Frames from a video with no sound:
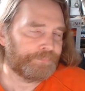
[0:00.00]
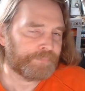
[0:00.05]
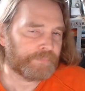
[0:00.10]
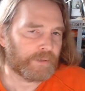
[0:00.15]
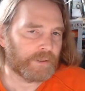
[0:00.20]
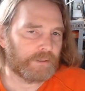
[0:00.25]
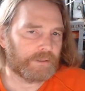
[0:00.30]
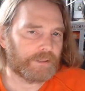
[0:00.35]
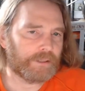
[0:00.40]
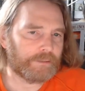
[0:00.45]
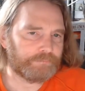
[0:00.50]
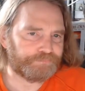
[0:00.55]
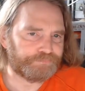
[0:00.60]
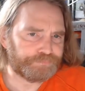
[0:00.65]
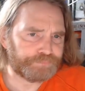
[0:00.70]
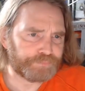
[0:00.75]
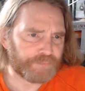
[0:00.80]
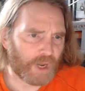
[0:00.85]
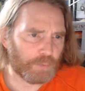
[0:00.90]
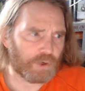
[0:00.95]
Um,
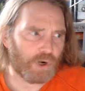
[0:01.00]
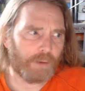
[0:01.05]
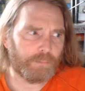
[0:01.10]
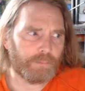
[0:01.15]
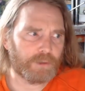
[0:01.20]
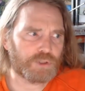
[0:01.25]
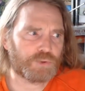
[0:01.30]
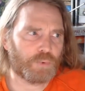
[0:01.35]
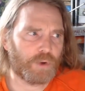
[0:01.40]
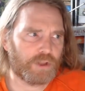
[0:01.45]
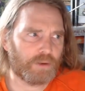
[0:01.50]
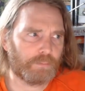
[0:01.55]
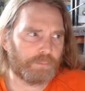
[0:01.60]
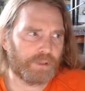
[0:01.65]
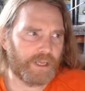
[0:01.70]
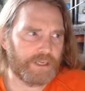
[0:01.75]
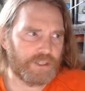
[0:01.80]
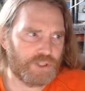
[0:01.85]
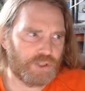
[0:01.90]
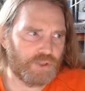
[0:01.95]
I would almost rather
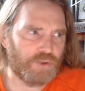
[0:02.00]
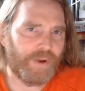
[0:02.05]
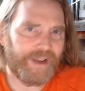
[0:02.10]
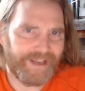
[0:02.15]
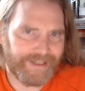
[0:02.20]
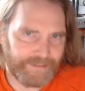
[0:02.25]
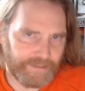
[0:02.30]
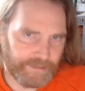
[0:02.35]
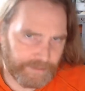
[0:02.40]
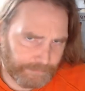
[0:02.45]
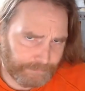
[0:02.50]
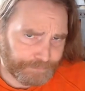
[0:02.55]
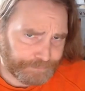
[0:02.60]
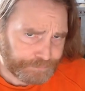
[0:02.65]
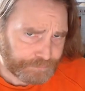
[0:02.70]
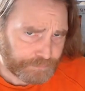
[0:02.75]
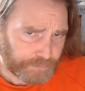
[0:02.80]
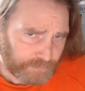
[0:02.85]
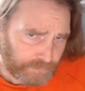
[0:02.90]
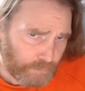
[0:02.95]
play two-handed
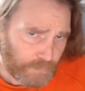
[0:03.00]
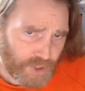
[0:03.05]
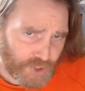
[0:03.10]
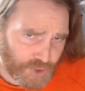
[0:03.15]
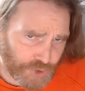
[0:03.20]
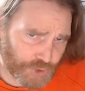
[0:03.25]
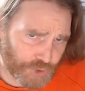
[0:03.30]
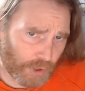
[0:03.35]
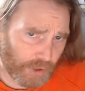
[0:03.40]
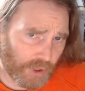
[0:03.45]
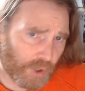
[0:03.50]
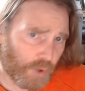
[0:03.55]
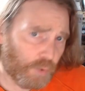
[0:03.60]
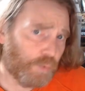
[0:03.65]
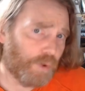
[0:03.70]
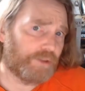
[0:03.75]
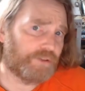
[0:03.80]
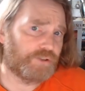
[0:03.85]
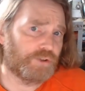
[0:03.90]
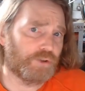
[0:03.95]
solo
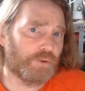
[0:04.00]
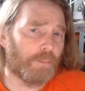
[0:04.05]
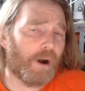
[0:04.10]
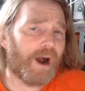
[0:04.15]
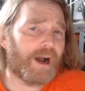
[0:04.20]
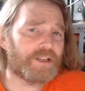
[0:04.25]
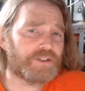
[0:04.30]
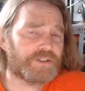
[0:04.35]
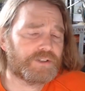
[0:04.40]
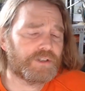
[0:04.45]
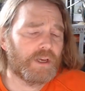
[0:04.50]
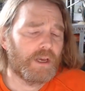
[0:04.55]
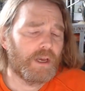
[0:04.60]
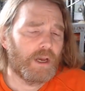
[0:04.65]
with two bots.